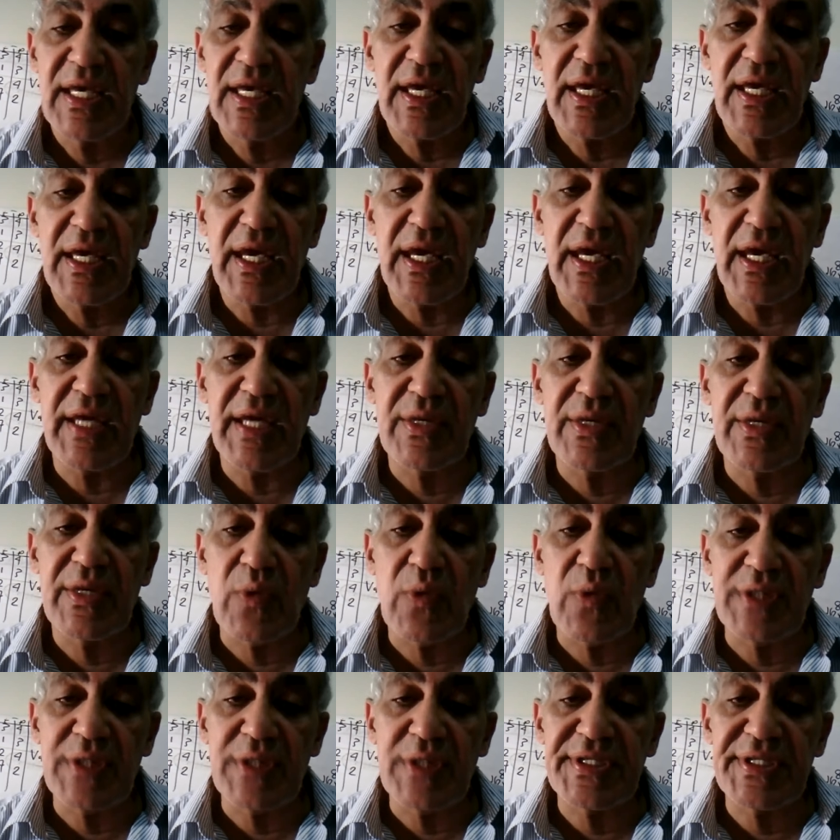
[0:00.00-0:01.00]
in
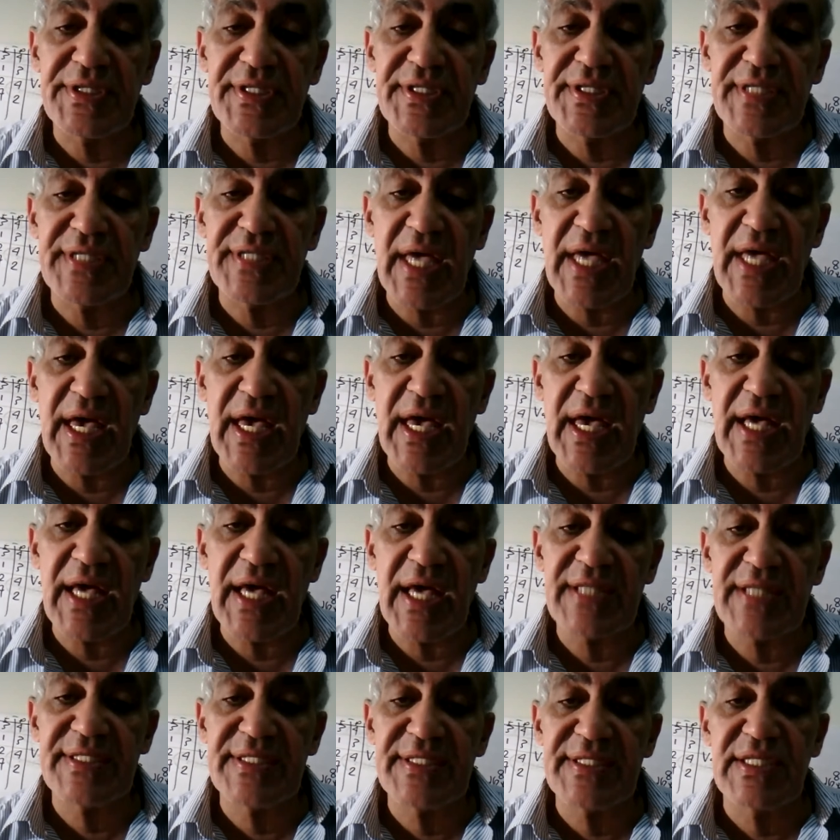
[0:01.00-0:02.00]
quantities
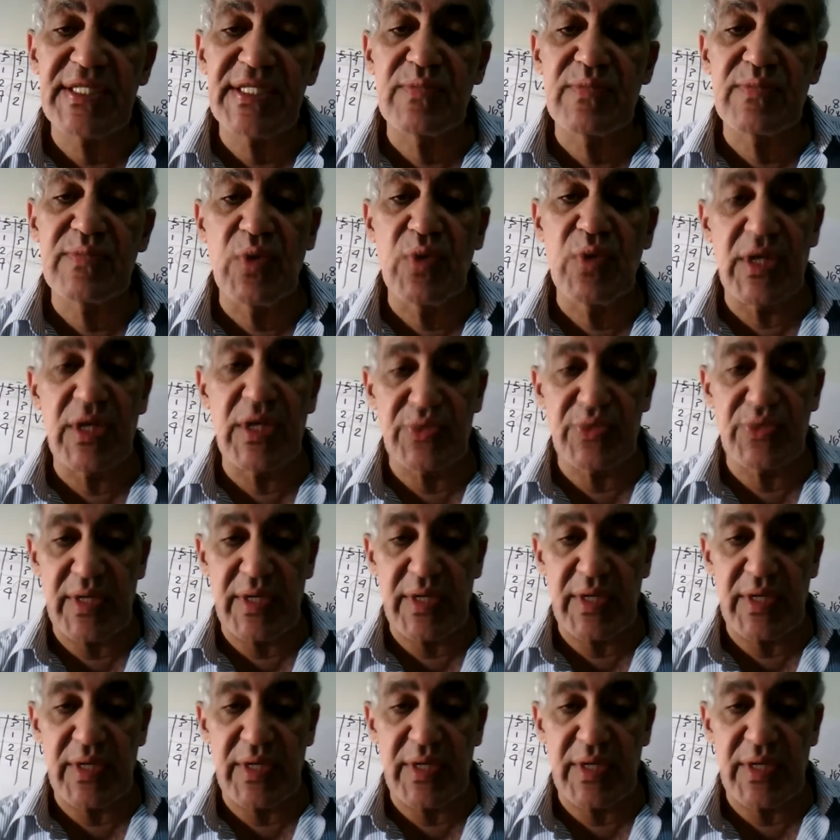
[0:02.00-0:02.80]
as small as one.